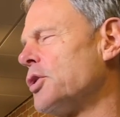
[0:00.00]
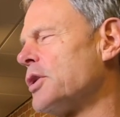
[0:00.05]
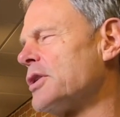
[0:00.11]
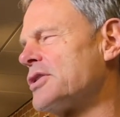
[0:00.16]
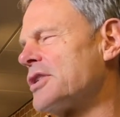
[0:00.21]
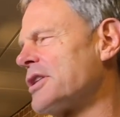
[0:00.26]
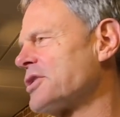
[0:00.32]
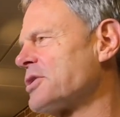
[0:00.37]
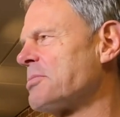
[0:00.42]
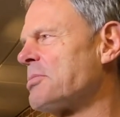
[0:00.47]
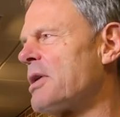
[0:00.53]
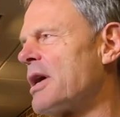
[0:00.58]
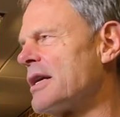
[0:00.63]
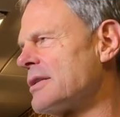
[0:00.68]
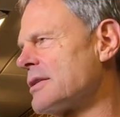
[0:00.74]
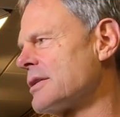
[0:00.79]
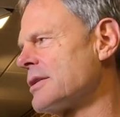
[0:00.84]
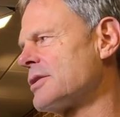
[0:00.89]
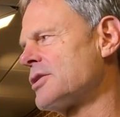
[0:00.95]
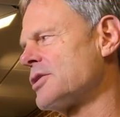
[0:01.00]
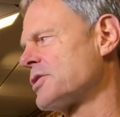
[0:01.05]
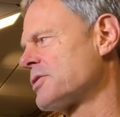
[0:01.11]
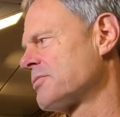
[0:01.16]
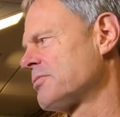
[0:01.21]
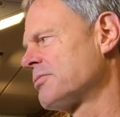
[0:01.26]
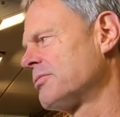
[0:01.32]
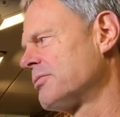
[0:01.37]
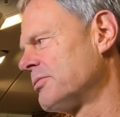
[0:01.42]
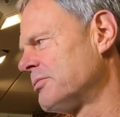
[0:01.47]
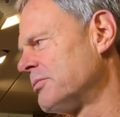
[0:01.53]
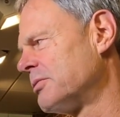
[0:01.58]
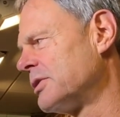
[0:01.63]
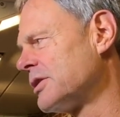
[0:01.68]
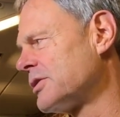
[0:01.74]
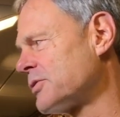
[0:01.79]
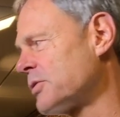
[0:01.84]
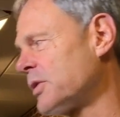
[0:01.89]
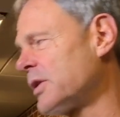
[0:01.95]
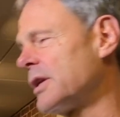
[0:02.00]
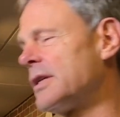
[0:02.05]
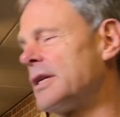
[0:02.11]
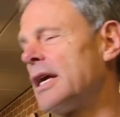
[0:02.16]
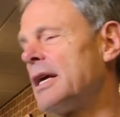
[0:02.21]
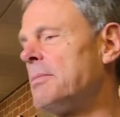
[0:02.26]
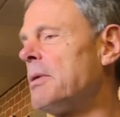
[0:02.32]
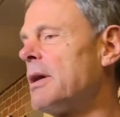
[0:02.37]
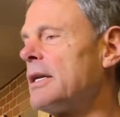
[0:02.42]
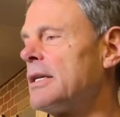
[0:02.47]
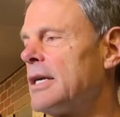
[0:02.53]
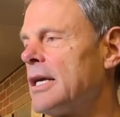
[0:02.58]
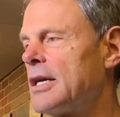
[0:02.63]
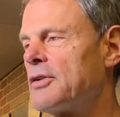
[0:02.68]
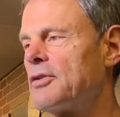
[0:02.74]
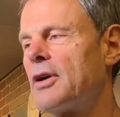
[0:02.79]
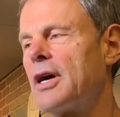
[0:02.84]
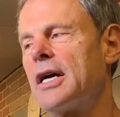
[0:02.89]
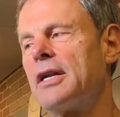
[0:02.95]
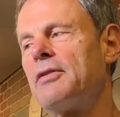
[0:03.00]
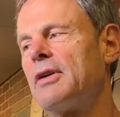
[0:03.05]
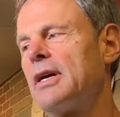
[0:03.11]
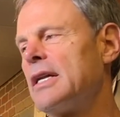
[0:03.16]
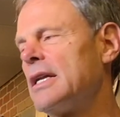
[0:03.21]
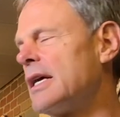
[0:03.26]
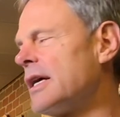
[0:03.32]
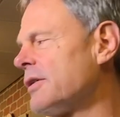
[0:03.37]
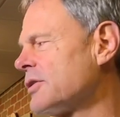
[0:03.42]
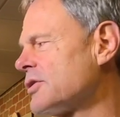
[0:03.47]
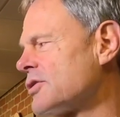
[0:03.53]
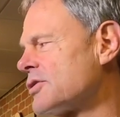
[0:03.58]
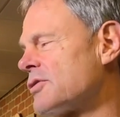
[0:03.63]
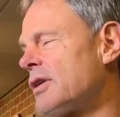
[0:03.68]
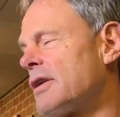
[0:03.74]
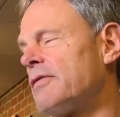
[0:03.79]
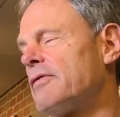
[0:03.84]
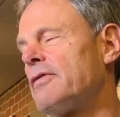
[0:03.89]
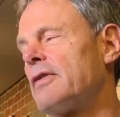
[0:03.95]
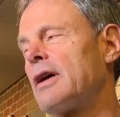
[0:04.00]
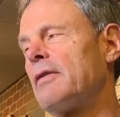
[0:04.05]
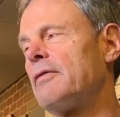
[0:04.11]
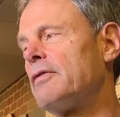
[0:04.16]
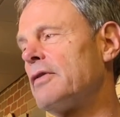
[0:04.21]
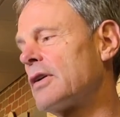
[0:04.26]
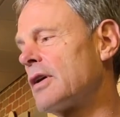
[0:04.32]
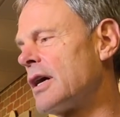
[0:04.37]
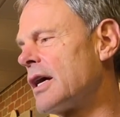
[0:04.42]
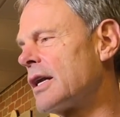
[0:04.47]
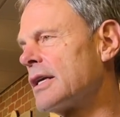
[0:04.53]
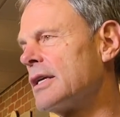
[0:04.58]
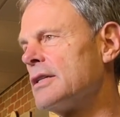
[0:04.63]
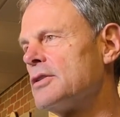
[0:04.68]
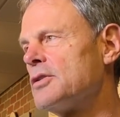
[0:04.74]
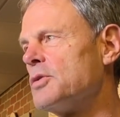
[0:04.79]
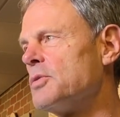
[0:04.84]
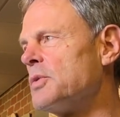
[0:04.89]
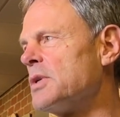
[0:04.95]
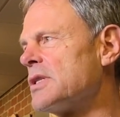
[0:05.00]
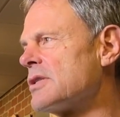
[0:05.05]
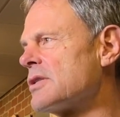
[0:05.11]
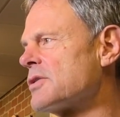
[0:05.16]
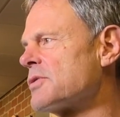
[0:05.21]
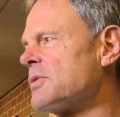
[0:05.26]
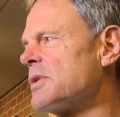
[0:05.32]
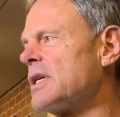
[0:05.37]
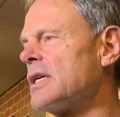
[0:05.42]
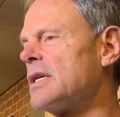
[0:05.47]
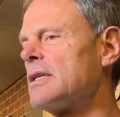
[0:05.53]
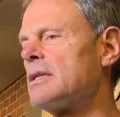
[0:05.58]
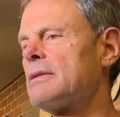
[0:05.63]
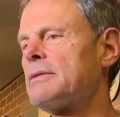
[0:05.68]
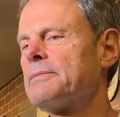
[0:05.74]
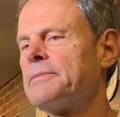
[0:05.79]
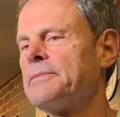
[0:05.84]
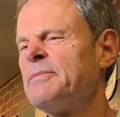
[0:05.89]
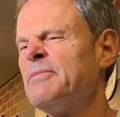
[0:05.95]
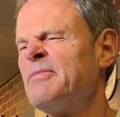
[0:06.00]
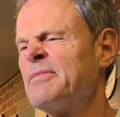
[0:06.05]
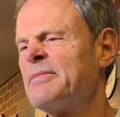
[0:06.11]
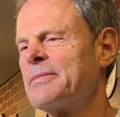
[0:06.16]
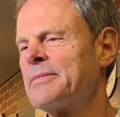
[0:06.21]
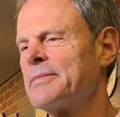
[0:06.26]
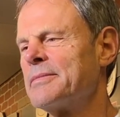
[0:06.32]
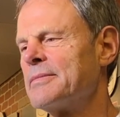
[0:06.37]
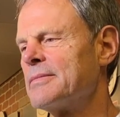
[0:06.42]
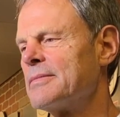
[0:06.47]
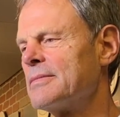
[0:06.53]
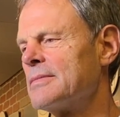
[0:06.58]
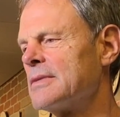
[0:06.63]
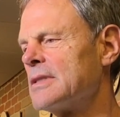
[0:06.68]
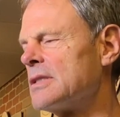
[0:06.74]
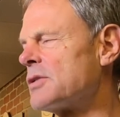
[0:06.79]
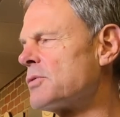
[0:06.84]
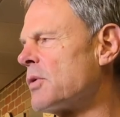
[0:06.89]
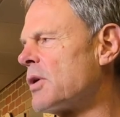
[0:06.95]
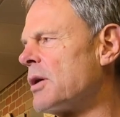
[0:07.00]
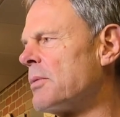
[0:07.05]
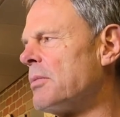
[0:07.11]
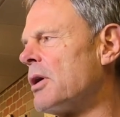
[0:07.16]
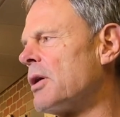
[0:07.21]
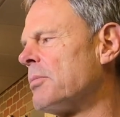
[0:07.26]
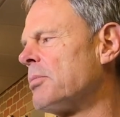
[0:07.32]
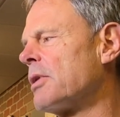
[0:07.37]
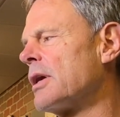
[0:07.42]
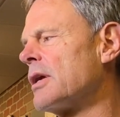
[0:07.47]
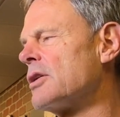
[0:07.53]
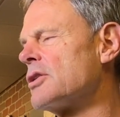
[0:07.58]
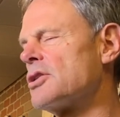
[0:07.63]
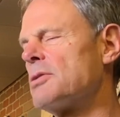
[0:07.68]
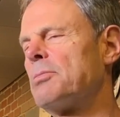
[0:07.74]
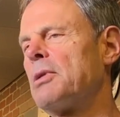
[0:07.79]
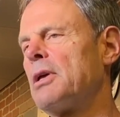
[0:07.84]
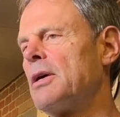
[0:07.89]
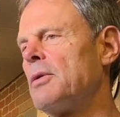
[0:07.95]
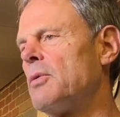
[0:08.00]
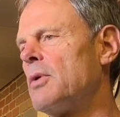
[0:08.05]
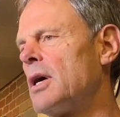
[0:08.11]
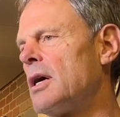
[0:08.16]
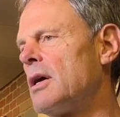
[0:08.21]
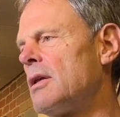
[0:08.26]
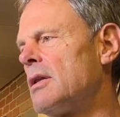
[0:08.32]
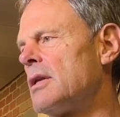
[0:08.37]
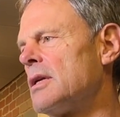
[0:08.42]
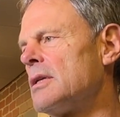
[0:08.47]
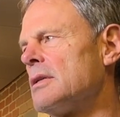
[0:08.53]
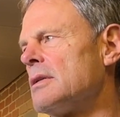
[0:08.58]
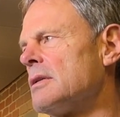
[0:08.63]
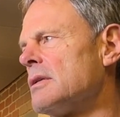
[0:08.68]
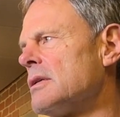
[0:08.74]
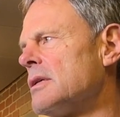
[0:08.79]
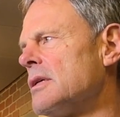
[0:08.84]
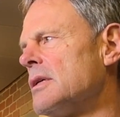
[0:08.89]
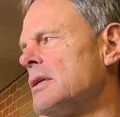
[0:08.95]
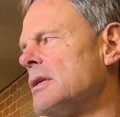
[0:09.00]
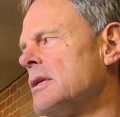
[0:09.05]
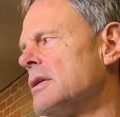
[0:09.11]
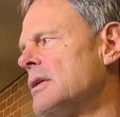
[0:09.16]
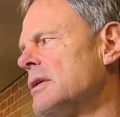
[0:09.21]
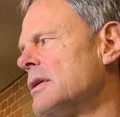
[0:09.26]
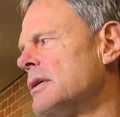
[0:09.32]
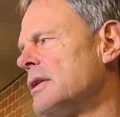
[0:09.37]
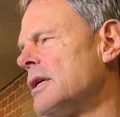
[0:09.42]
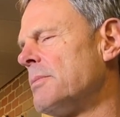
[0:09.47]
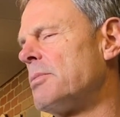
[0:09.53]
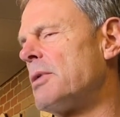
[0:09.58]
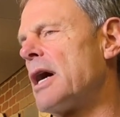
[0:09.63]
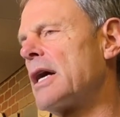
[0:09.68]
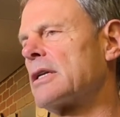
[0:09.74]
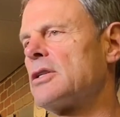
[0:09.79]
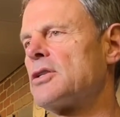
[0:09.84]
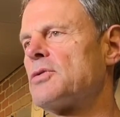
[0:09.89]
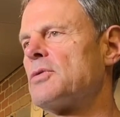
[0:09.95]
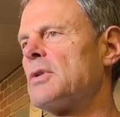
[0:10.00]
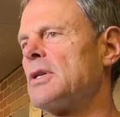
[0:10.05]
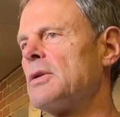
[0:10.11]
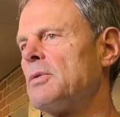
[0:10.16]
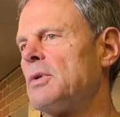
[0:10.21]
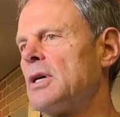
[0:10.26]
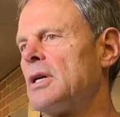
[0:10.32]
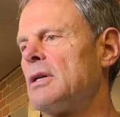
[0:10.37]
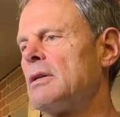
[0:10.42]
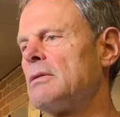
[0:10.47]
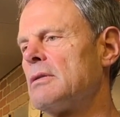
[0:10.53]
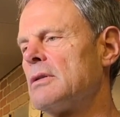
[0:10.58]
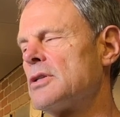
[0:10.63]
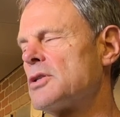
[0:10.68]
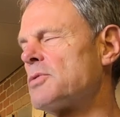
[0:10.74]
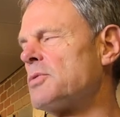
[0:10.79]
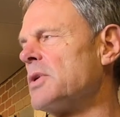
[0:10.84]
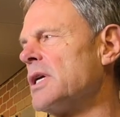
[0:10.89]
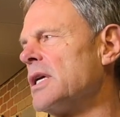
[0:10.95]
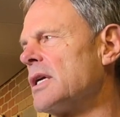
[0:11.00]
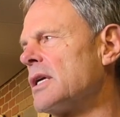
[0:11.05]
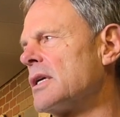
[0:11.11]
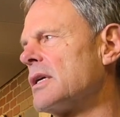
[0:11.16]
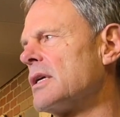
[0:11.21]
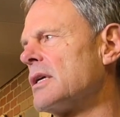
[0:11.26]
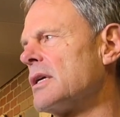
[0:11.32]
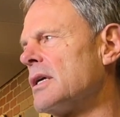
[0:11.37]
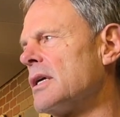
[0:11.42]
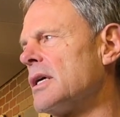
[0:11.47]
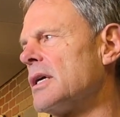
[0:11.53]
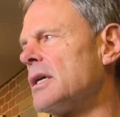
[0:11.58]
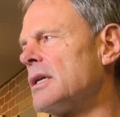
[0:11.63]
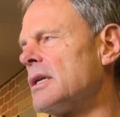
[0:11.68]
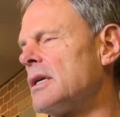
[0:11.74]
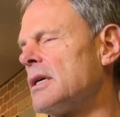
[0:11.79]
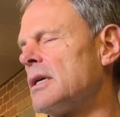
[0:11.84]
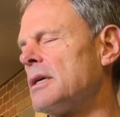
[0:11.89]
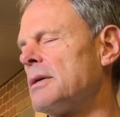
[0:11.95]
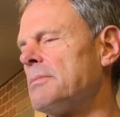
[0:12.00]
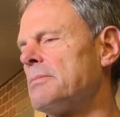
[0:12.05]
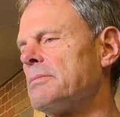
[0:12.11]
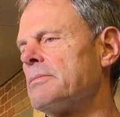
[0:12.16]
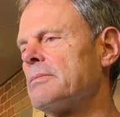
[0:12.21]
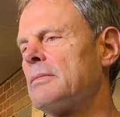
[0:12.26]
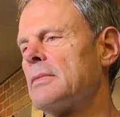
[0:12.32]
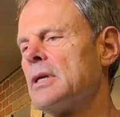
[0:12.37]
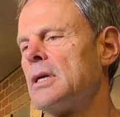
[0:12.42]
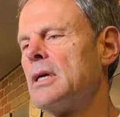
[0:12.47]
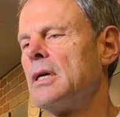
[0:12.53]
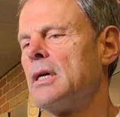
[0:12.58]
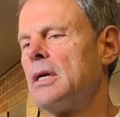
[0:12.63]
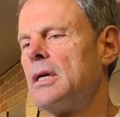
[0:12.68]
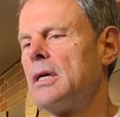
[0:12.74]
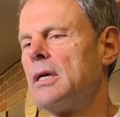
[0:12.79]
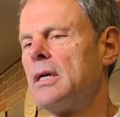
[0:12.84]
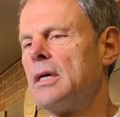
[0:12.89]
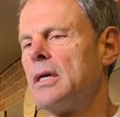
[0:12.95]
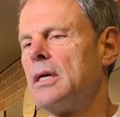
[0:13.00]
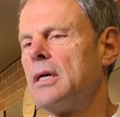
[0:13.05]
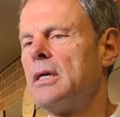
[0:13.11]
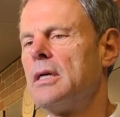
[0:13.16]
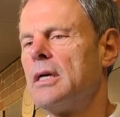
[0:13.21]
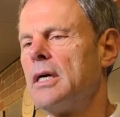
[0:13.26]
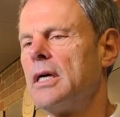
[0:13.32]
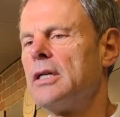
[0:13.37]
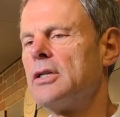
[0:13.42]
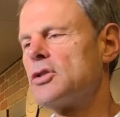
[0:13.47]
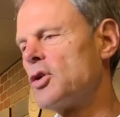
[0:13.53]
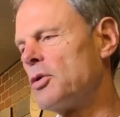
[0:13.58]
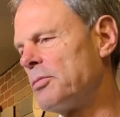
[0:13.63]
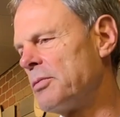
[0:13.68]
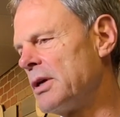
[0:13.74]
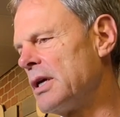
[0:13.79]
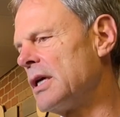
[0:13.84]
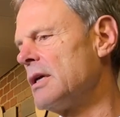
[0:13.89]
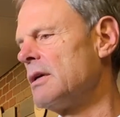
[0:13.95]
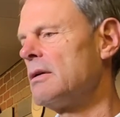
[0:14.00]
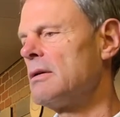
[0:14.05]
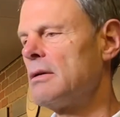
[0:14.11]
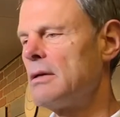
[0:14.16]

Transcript: not surprising. It's just we're in the day by day grind right now, just trying to figure out how to get two wins this weekend. It's one of our players that play well and they practice really well this week, and just hope they